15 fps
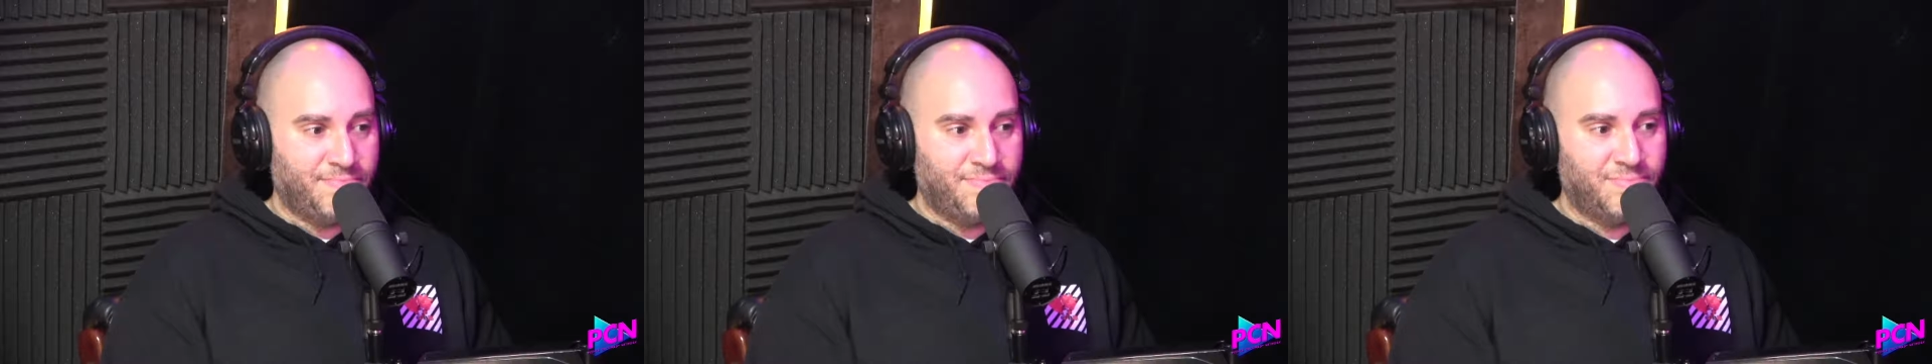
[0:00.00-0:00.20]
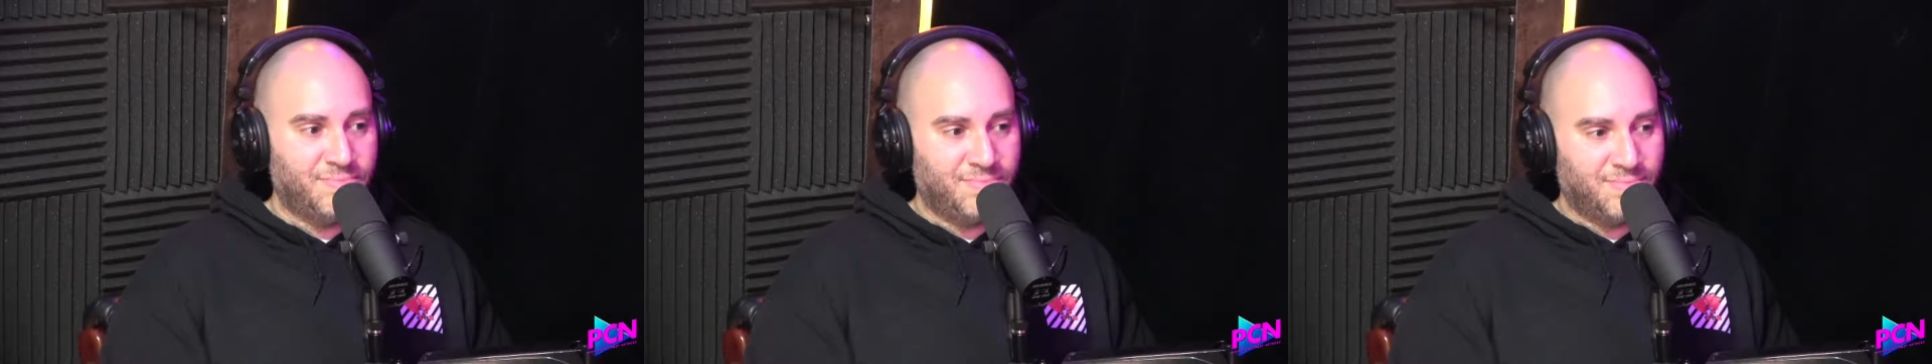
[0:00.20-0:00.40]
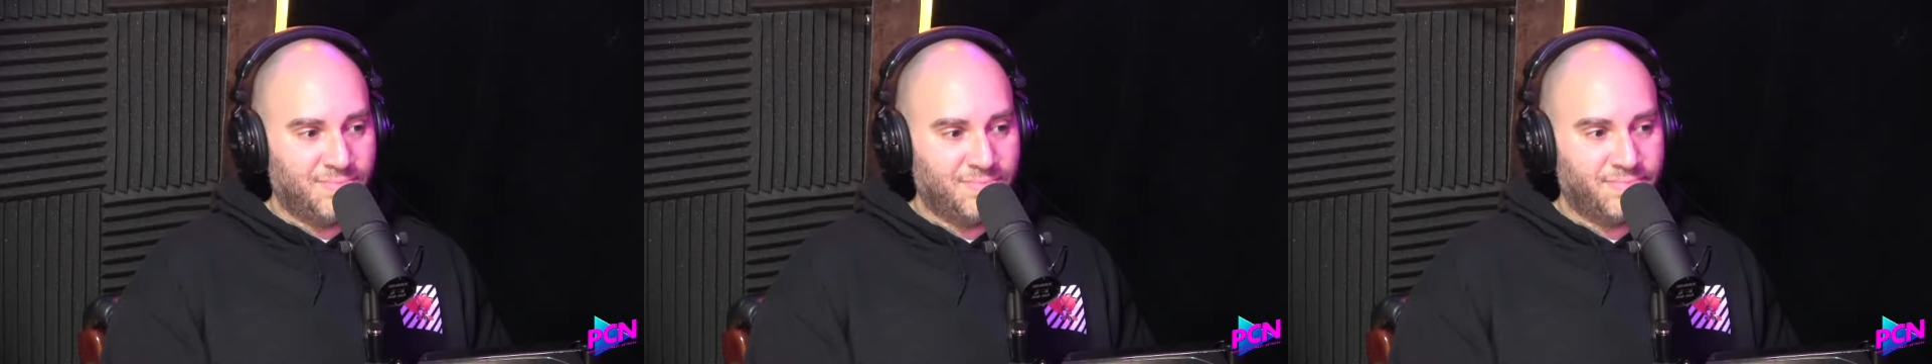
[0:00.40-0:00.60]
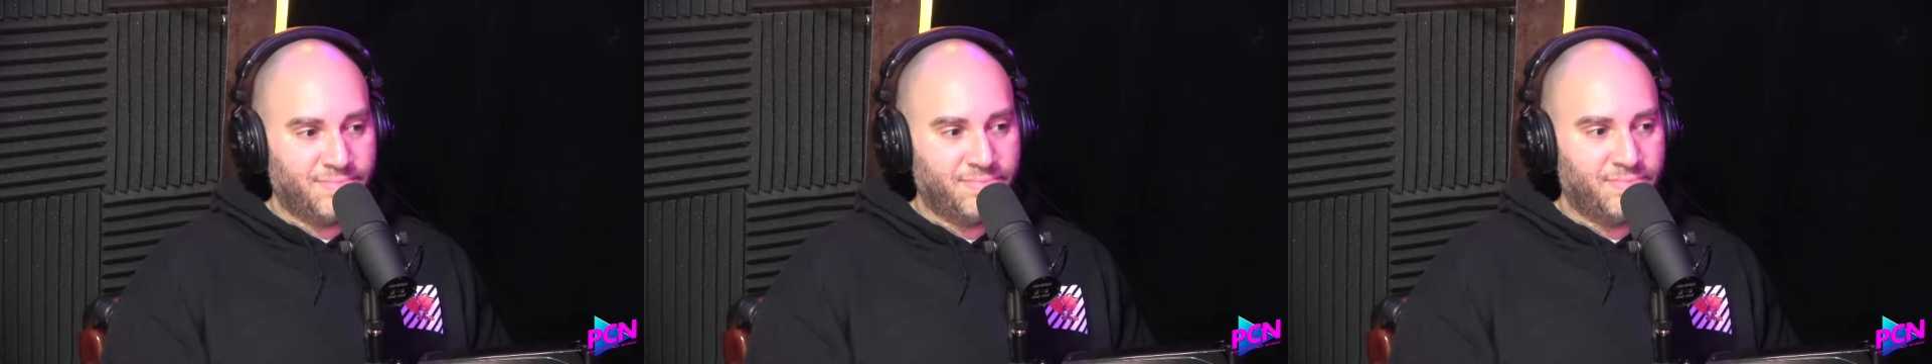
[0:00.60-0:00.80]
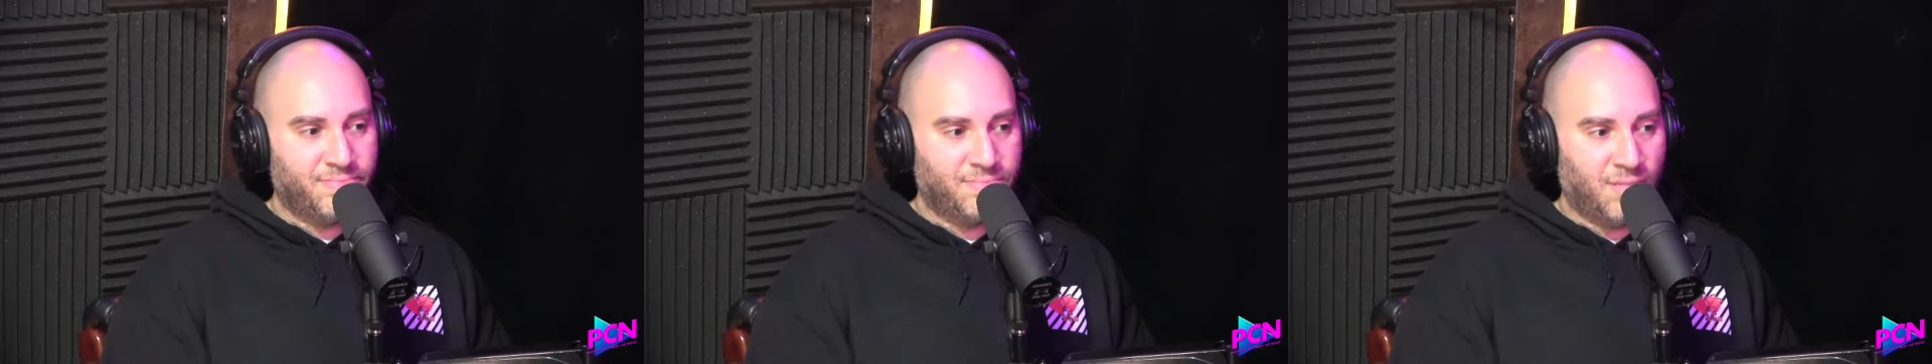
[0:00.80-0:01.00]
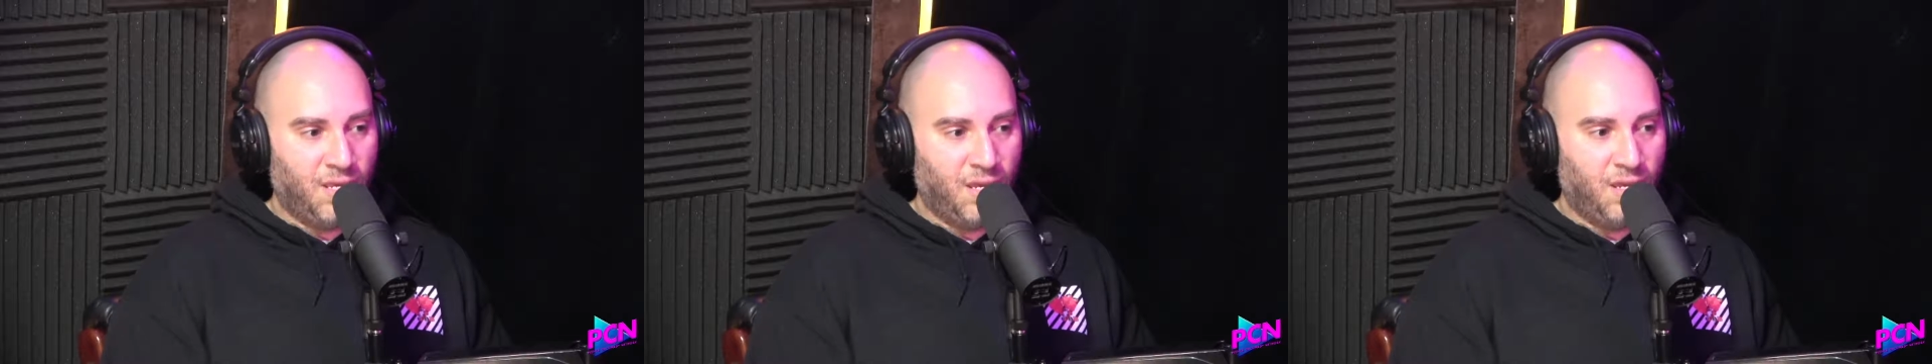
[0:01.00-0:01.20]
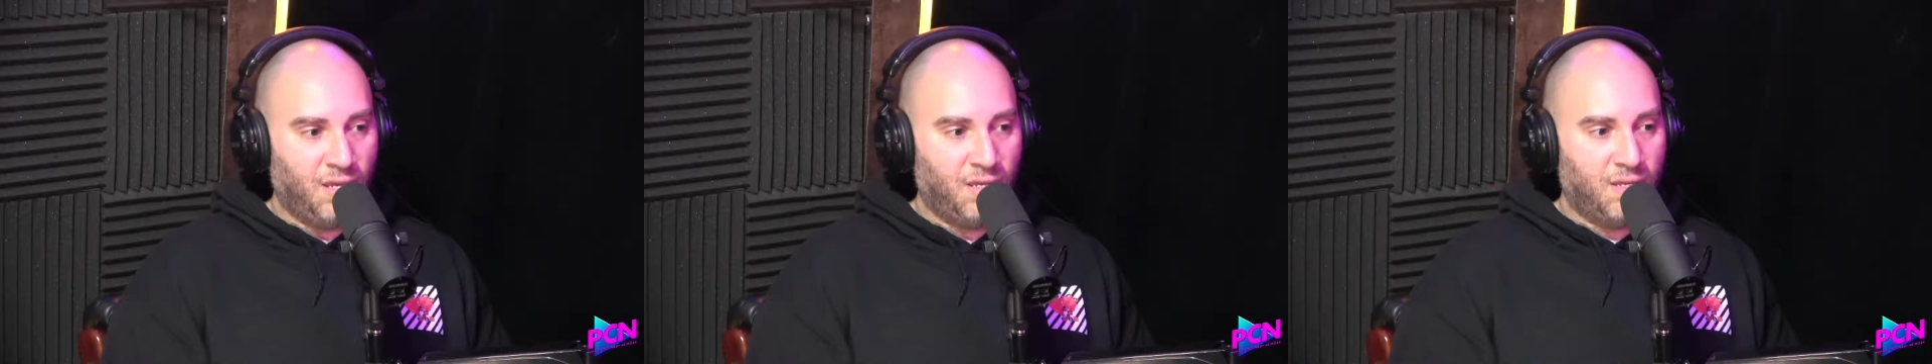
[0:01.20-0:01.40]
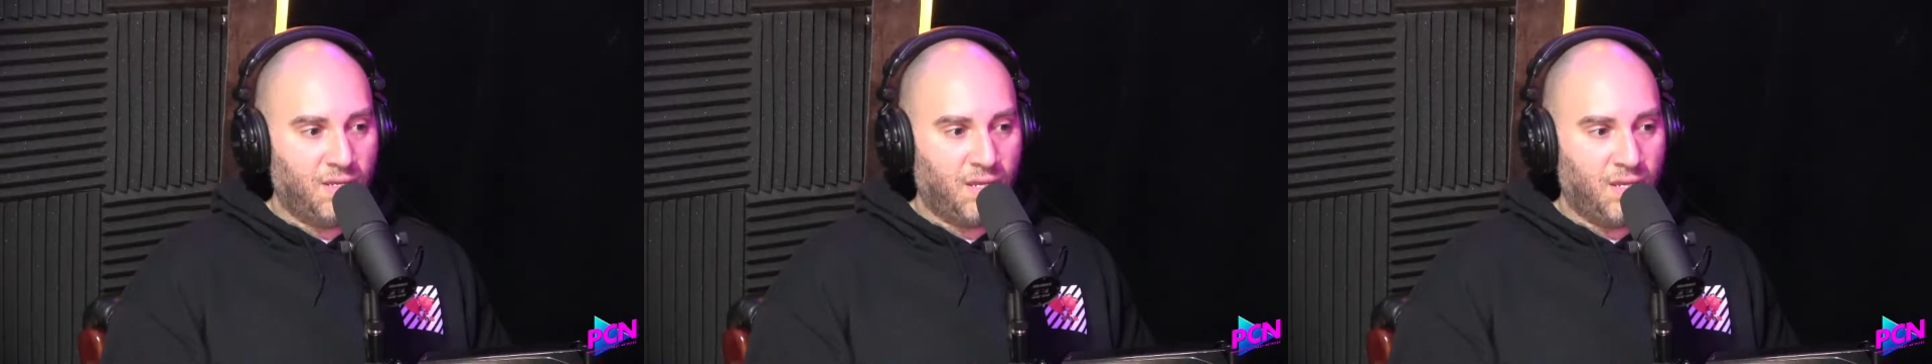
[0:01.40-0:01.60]
Yeah,
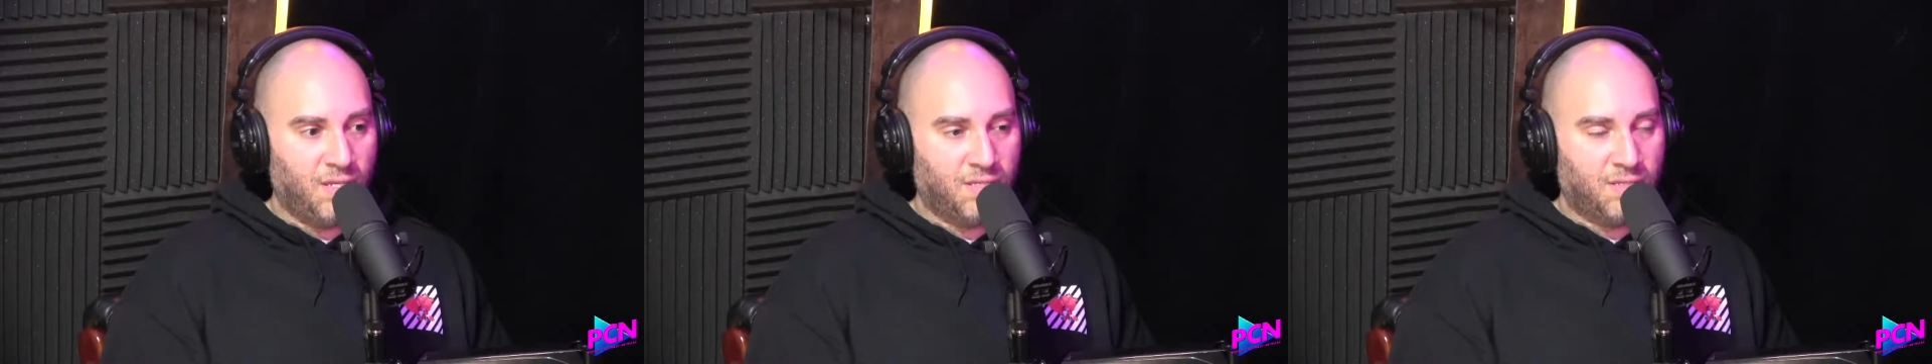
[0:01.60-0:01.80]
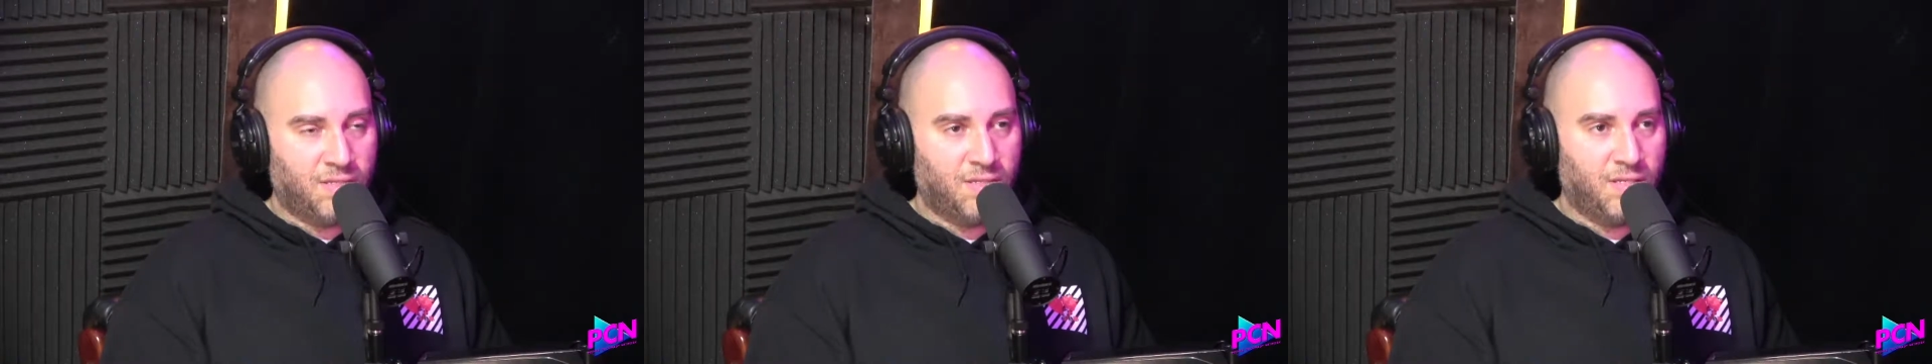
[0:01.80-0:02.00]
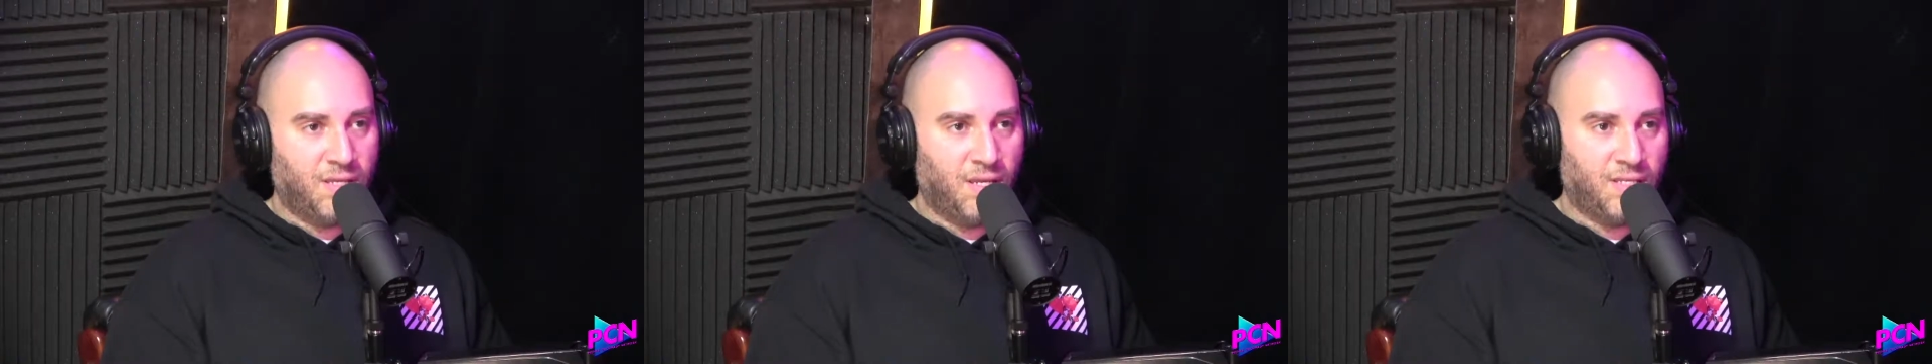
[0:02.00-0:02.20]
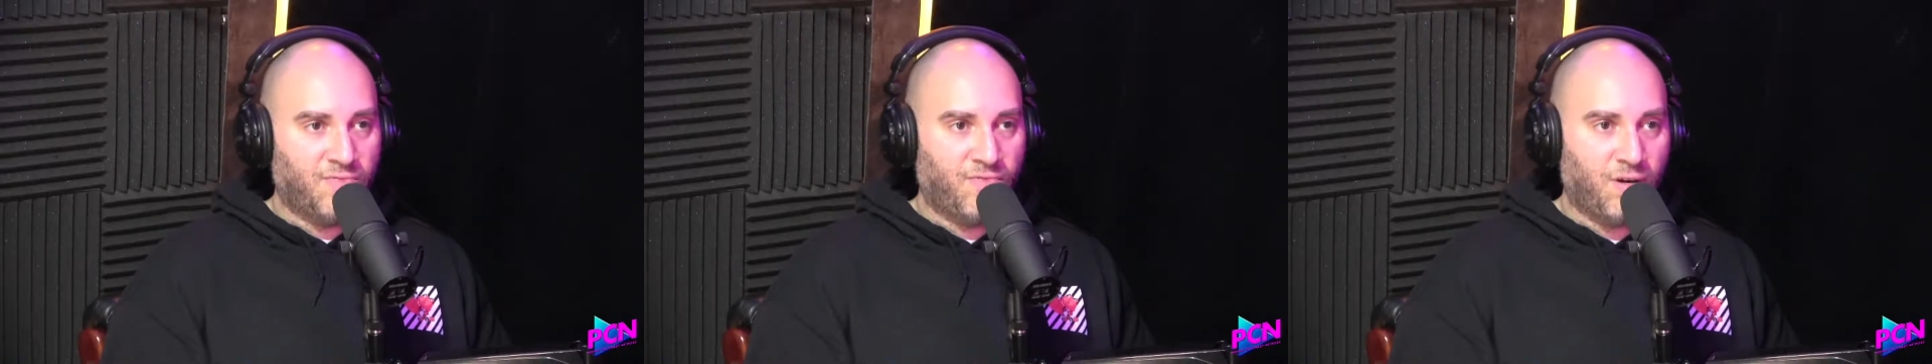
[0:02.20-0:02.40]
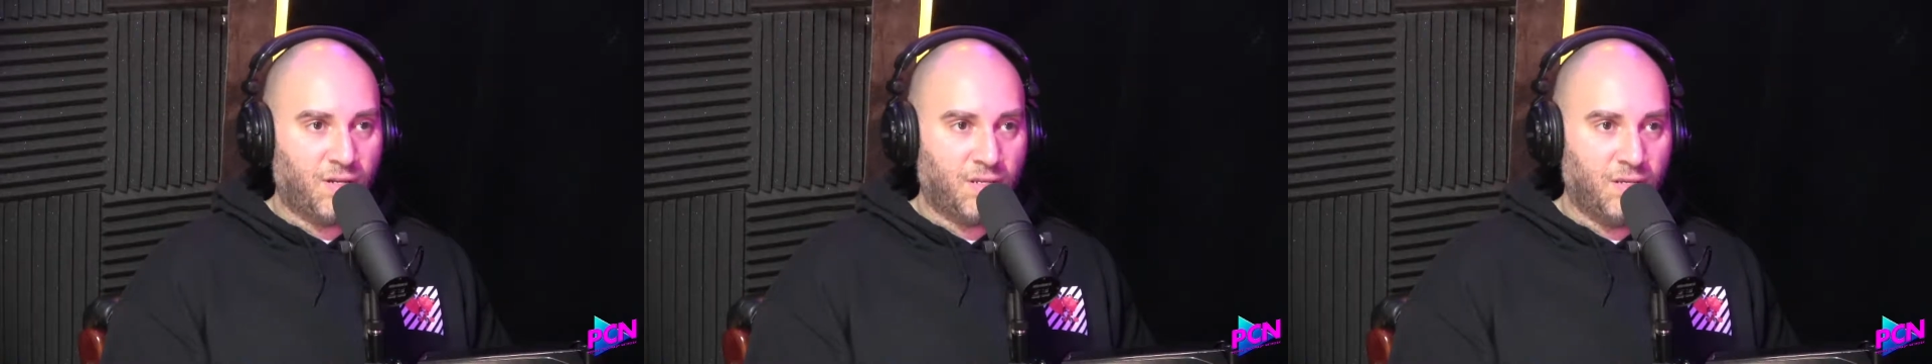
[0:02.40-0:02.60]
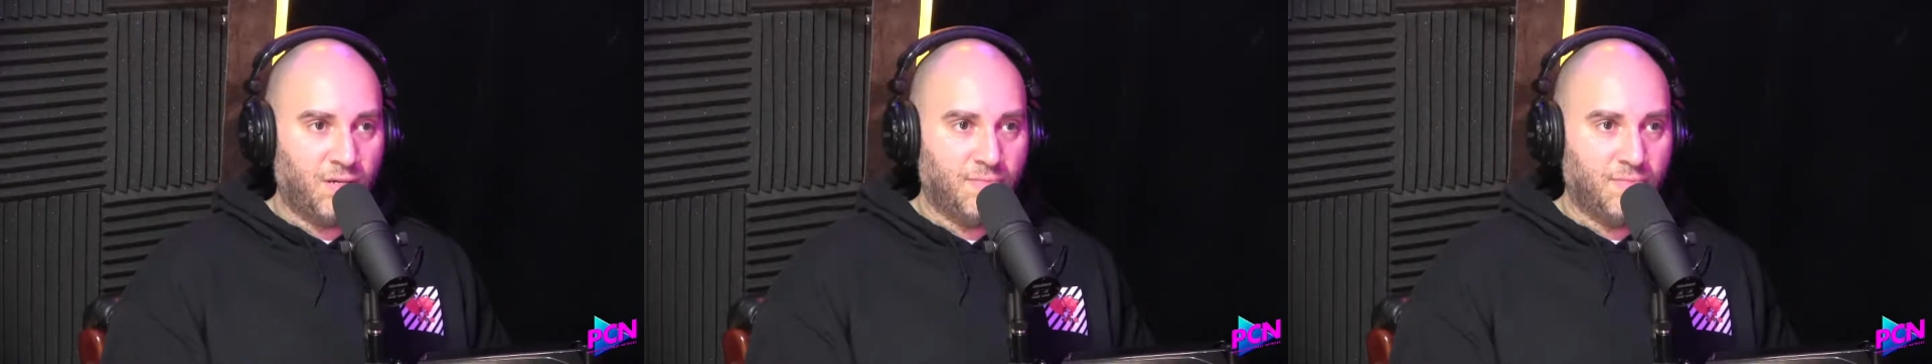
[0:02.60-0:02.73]
it gets fucked up.